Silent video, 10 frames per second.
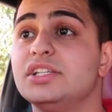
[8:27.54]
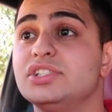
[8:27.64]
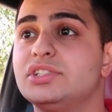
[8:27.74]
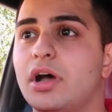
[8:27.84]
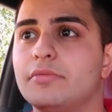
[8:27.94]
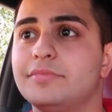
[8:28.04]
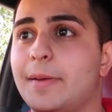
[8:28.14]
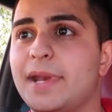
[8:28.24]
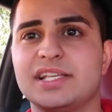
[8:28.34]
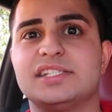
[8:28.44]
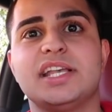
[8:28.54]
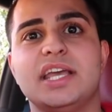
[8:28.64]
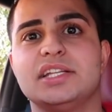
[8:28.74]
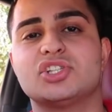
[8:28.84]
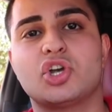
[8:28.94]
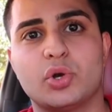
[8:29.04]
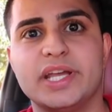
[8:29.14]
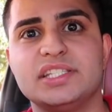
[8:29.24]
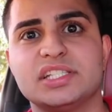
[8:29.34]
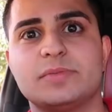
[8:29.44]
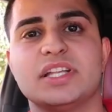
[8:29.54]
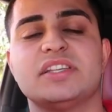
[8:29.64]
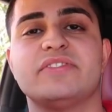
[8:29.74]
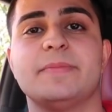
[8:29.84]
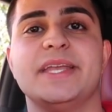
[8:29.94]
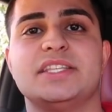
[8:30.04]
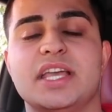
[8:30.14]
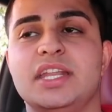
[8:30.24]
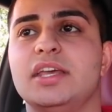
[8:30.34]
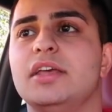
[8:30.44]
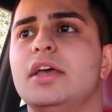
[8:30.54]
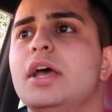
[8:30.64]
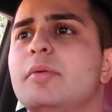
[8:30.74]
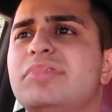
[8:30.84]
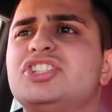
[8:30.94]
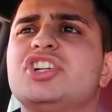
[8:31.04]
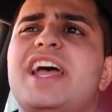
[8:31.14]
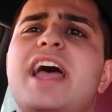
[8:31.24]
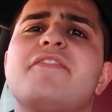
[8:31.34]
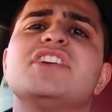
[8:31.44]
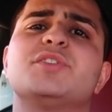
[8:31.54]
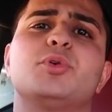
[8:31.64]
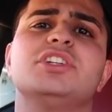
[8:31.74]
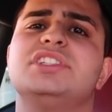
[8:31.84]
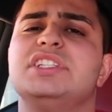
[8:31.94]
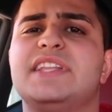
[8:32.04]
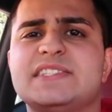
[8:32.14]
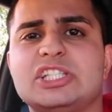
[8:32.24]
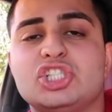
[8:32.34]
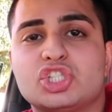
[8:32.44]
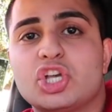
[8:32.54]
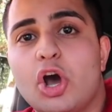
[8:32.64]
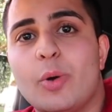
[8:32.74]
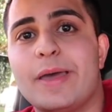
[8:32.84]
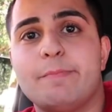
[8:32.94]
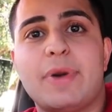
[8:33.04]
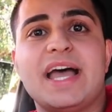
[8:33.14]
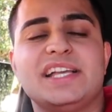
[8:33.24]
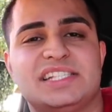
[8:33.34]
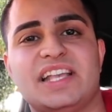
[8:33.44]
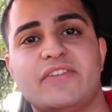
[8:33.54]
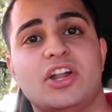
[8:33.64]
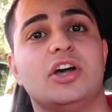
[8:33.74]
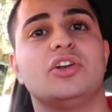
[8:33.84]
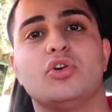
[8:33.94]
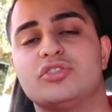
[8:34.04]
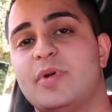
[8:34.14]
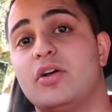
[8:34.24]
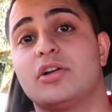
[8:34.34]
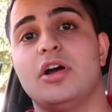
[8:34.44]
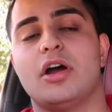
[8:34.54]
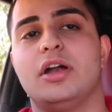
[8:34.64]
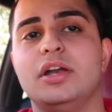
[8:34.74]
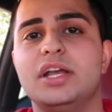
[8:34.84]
So I'm not saying it's crazy expensive to maintain it, but your average person doesn't just go and buy a 700 horsepower car.